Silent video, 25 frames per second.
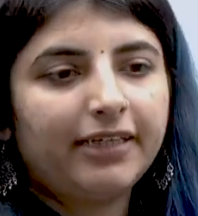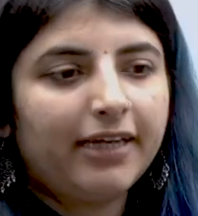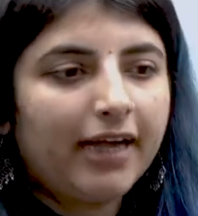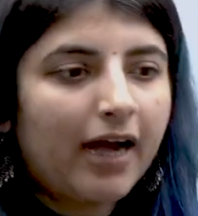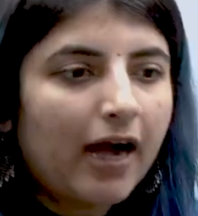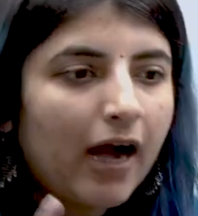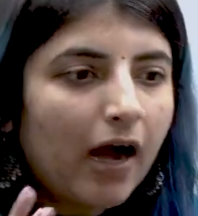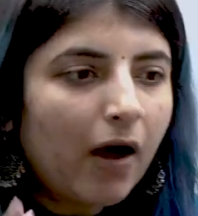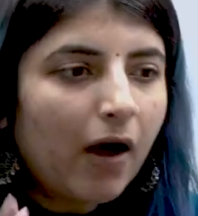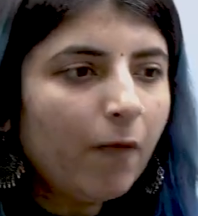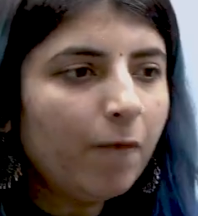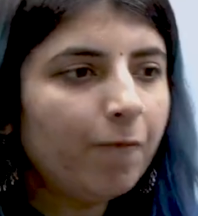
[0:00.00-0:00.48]

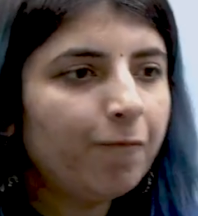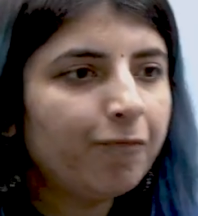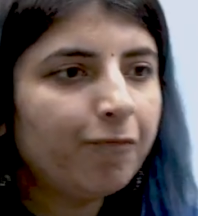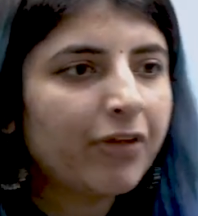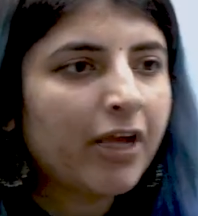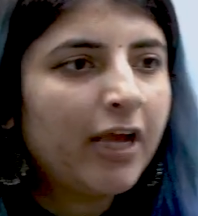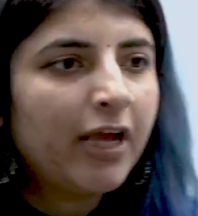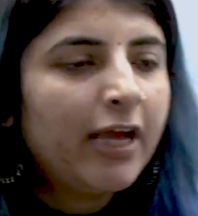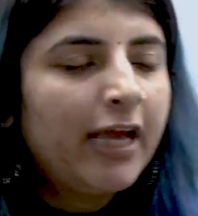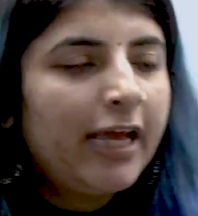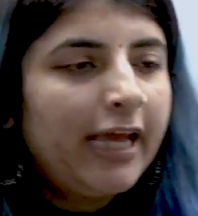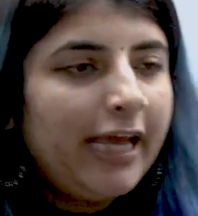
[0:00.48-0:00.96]
How,
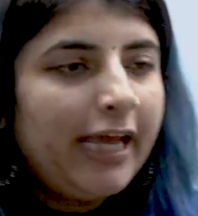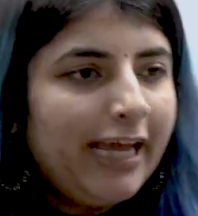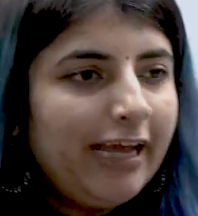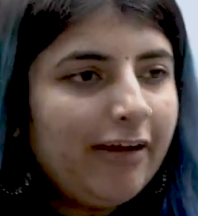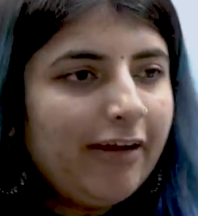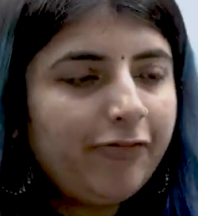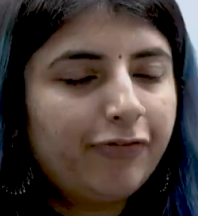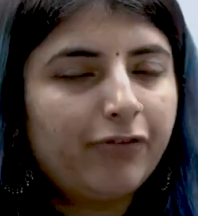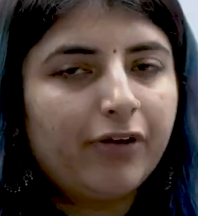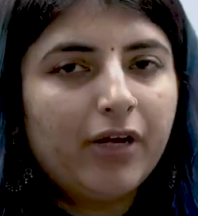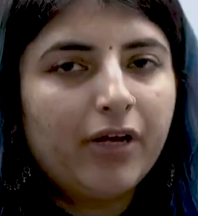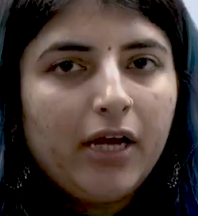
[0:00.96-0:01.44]

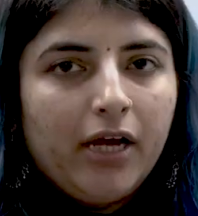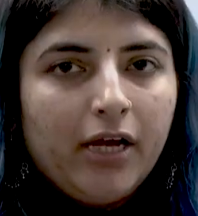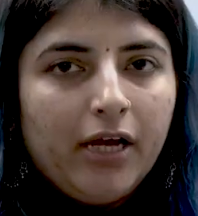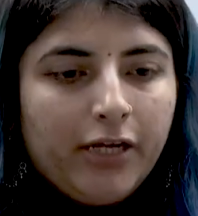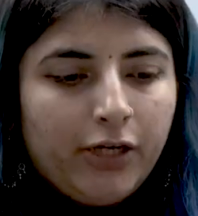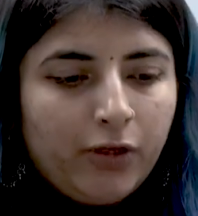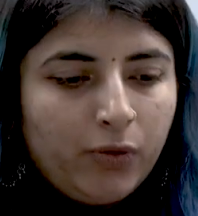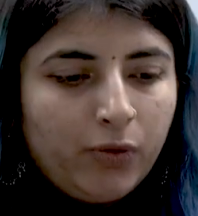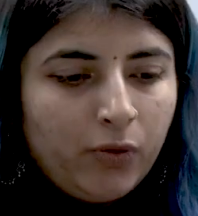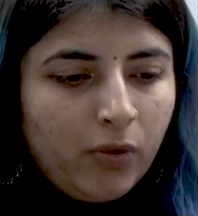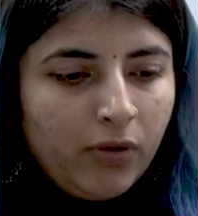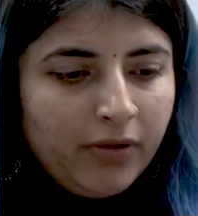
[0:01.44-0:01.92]
if
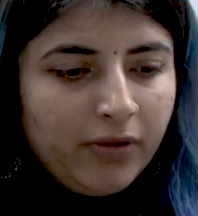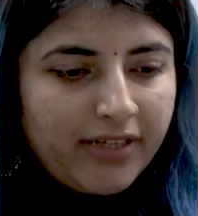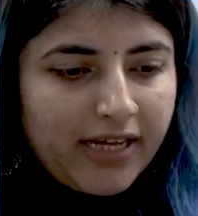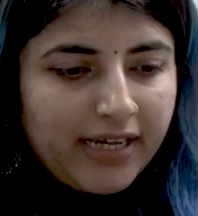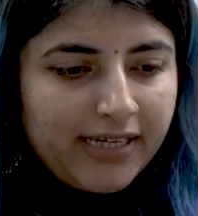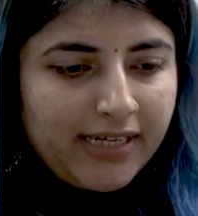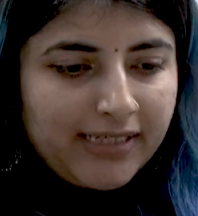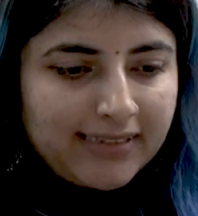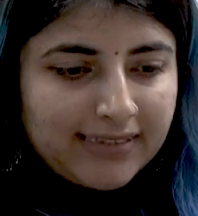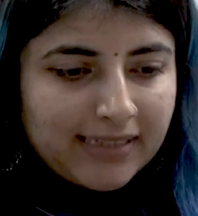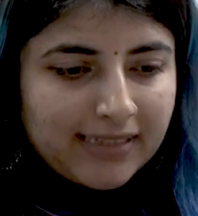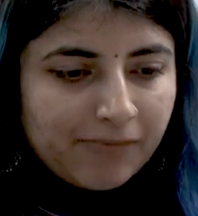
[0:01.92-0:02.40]
there
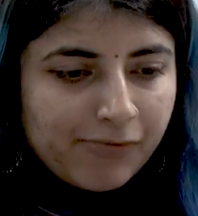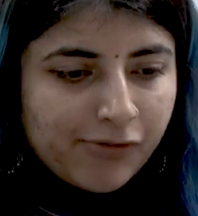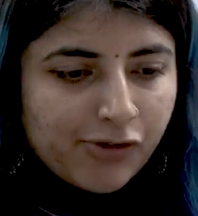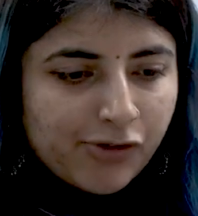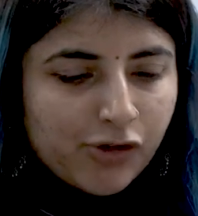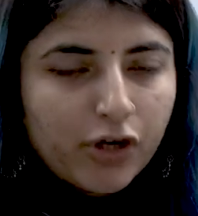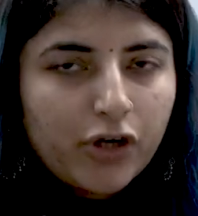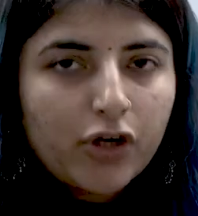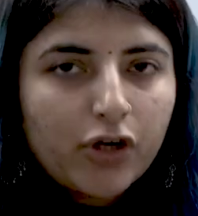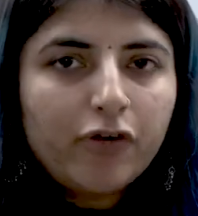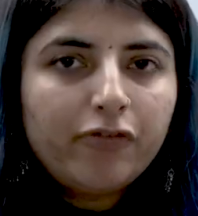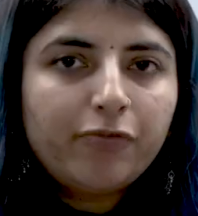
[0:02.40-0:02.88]
is some
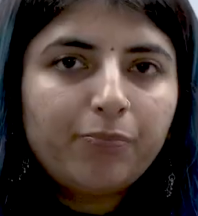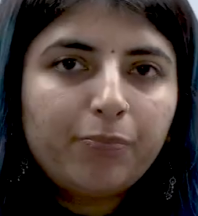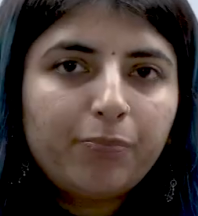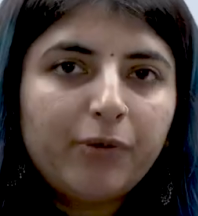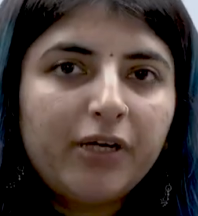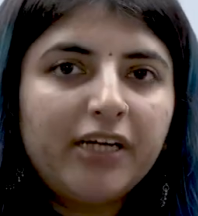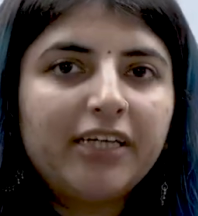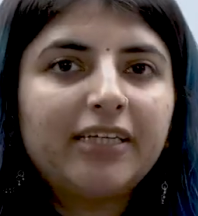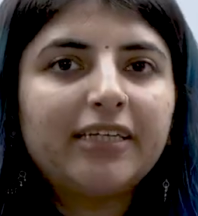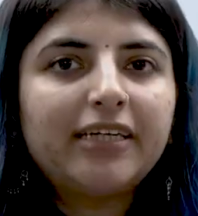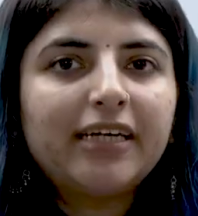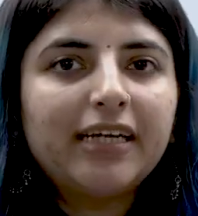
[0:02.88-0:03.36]
sort of
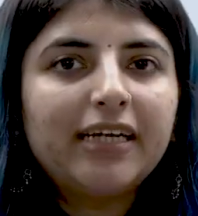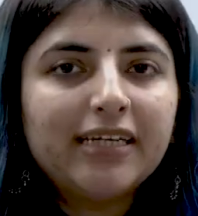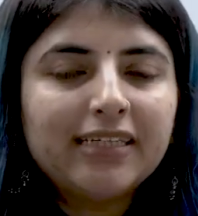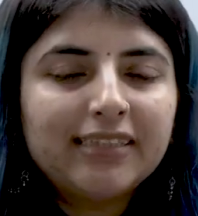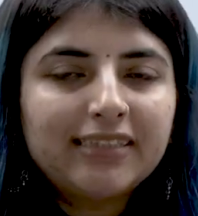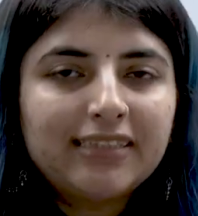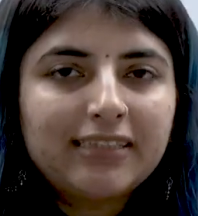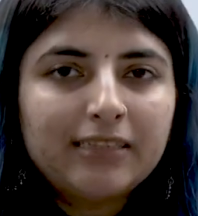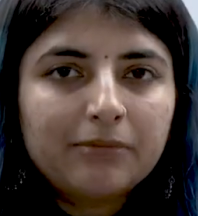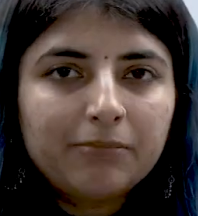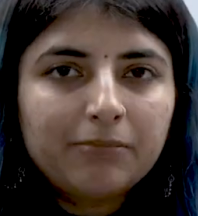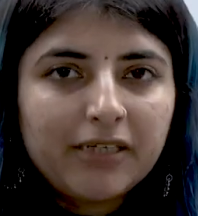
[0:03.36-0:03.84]
political
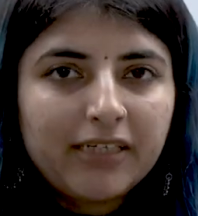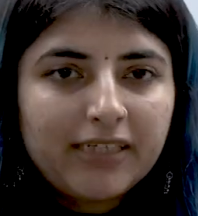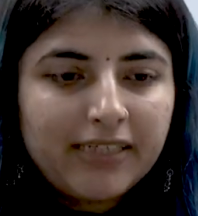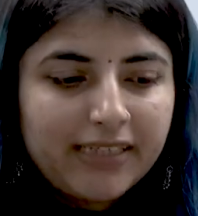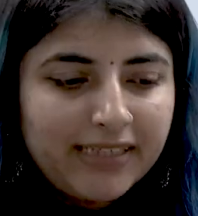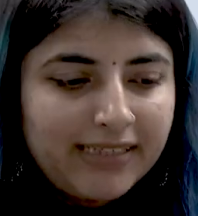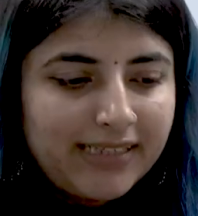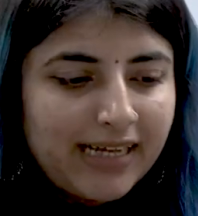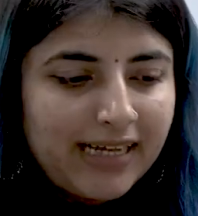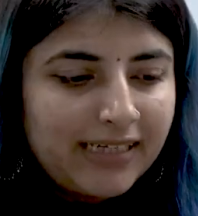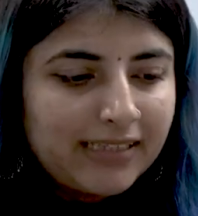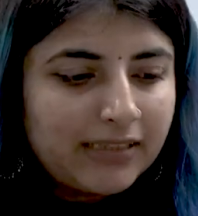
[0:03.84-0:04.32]
instability
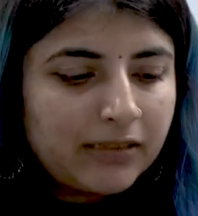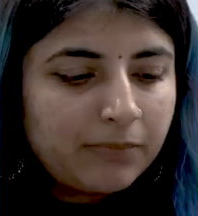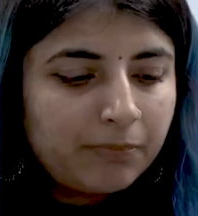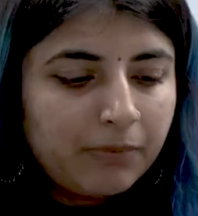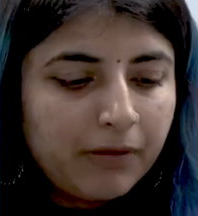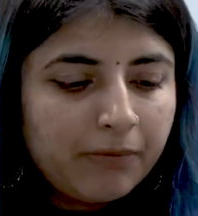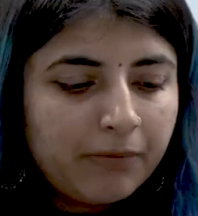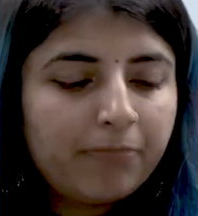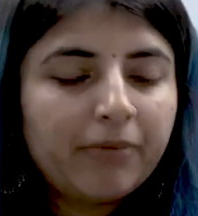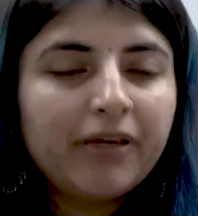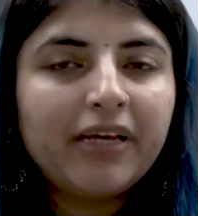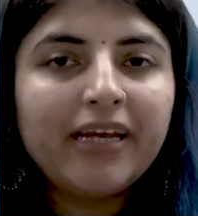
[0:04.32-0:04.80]
that is
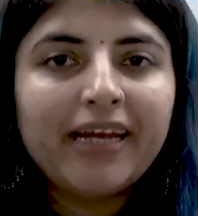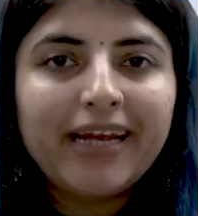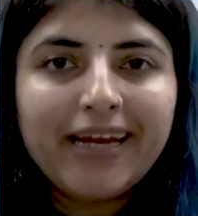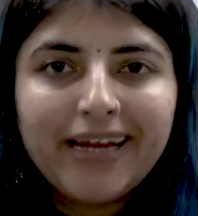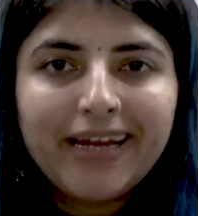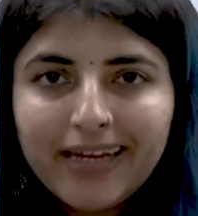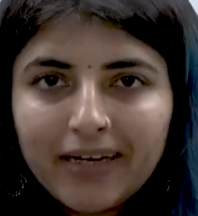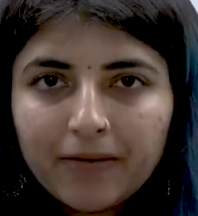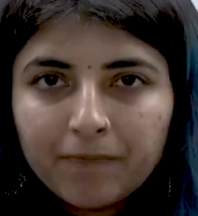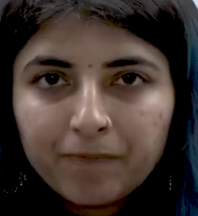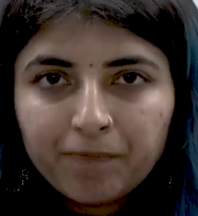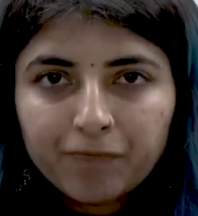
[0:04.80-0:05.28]
peeping
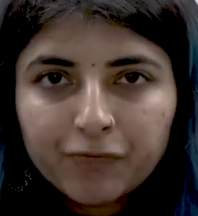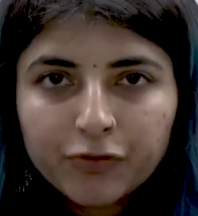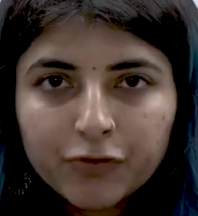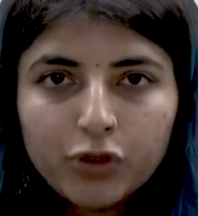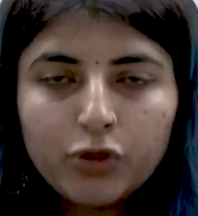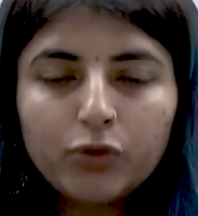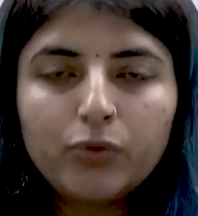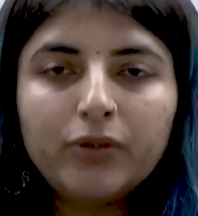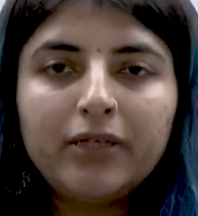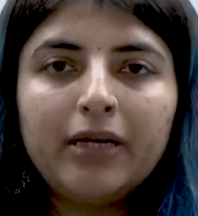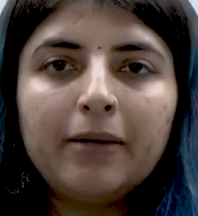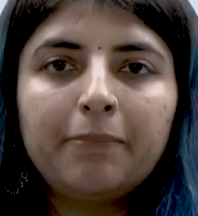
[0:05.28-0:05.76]
in
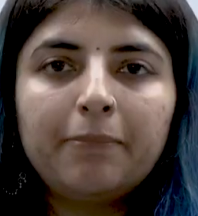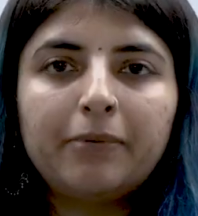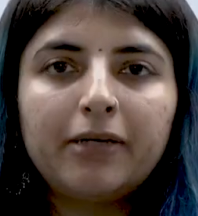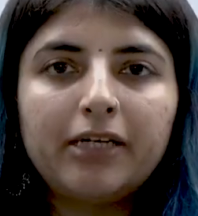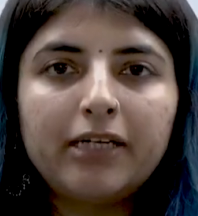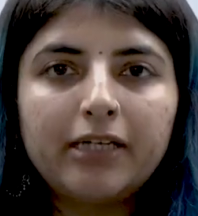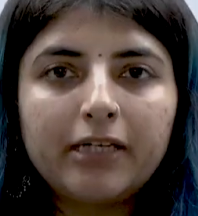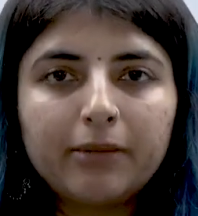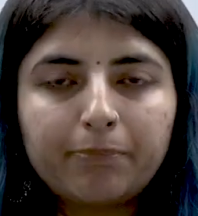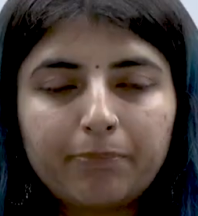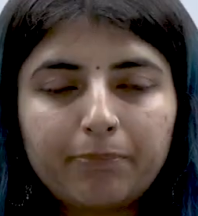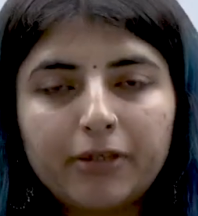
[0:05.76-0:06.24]
during a
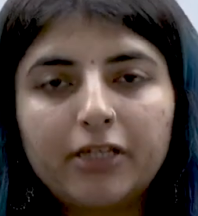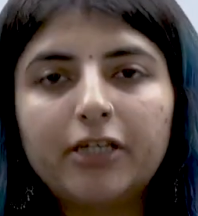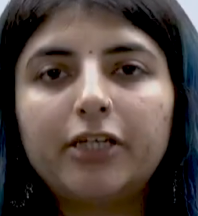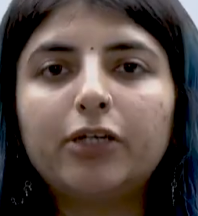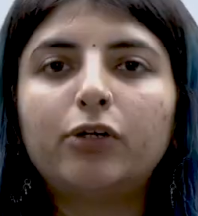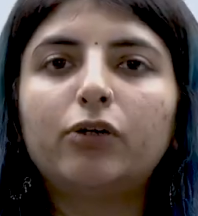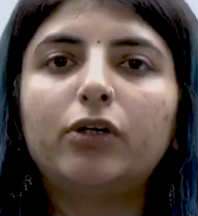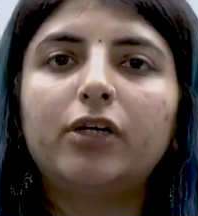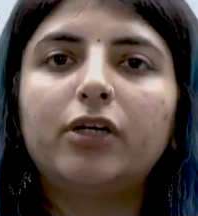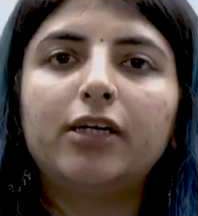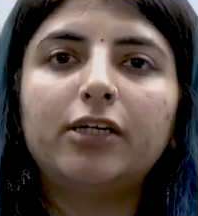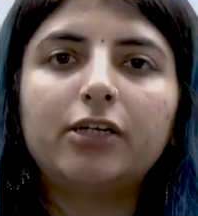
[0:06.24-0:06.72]

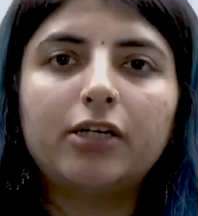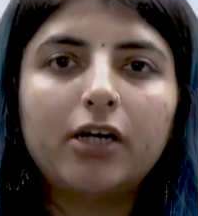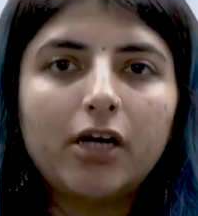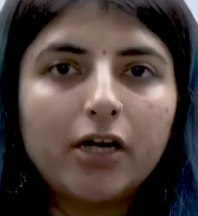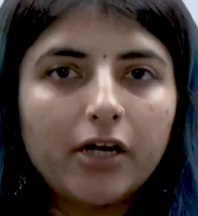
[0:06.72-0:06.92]
particular